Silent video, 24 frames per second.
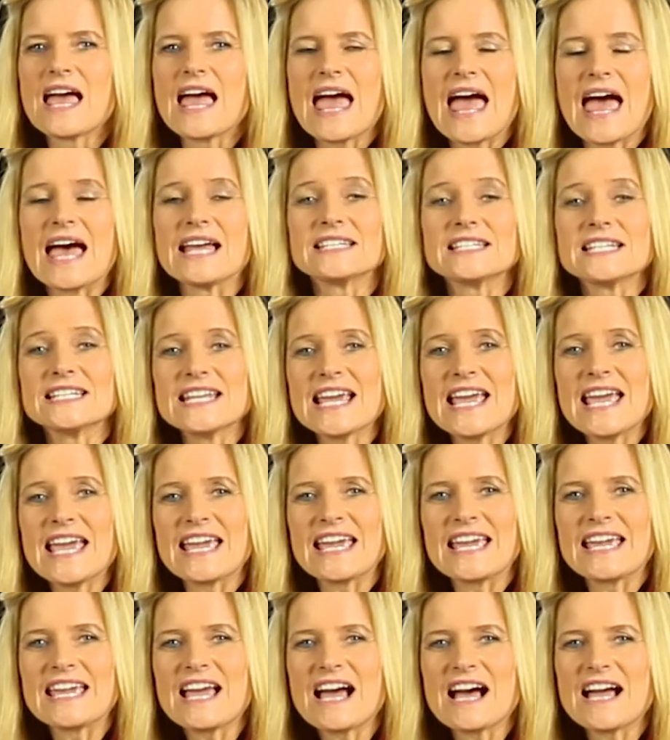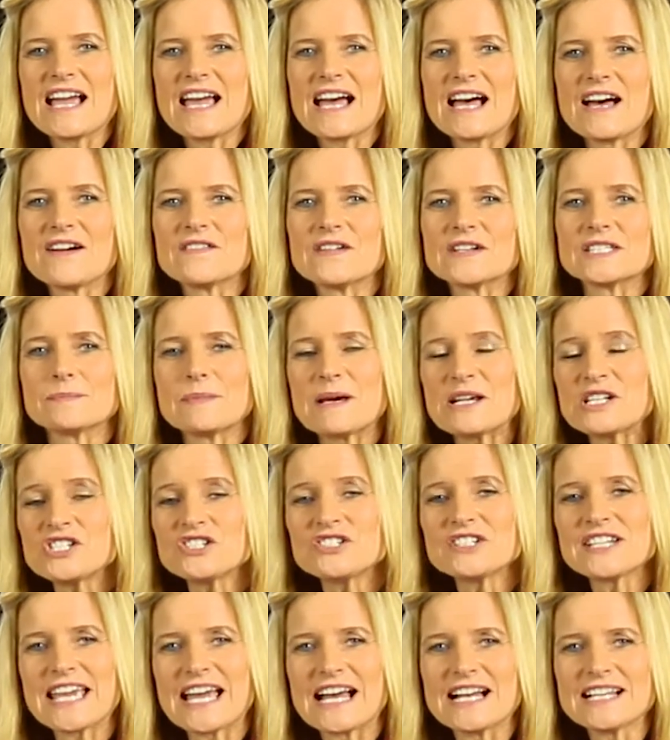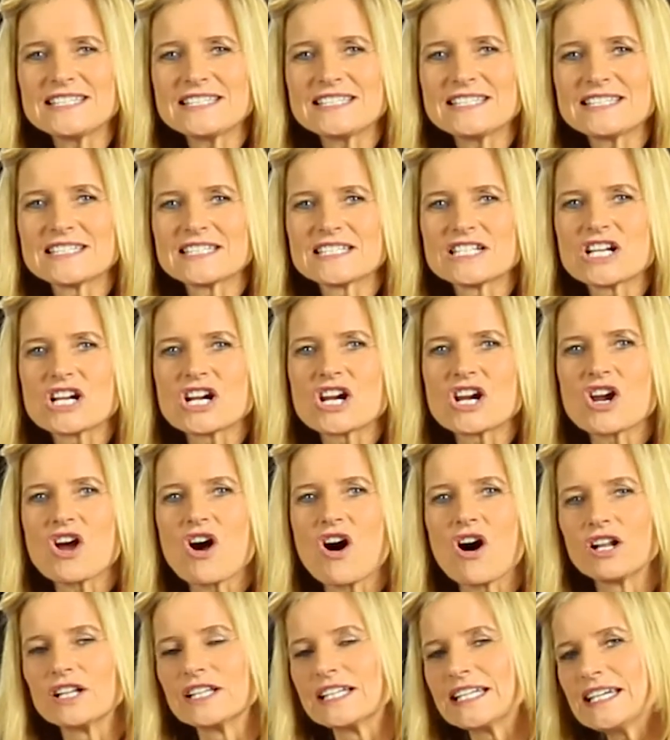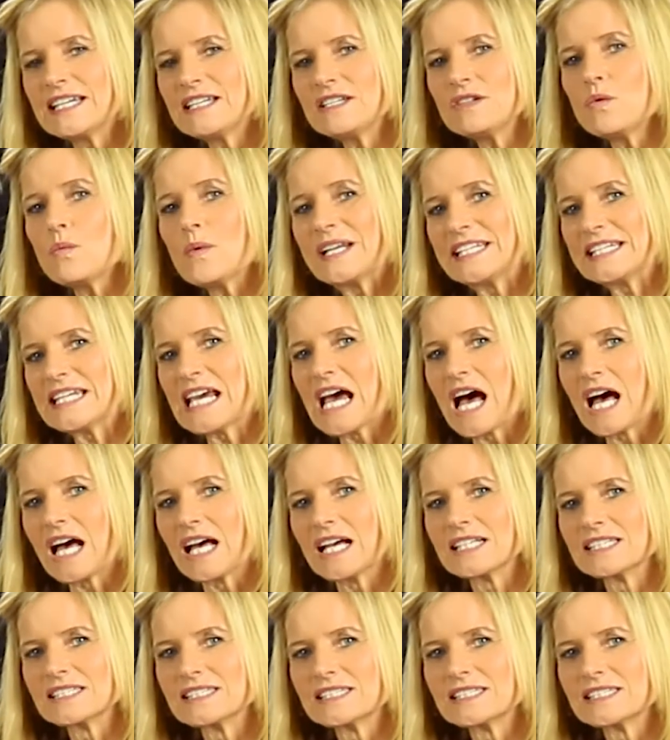And today I have a special guest, Colleen Wynia.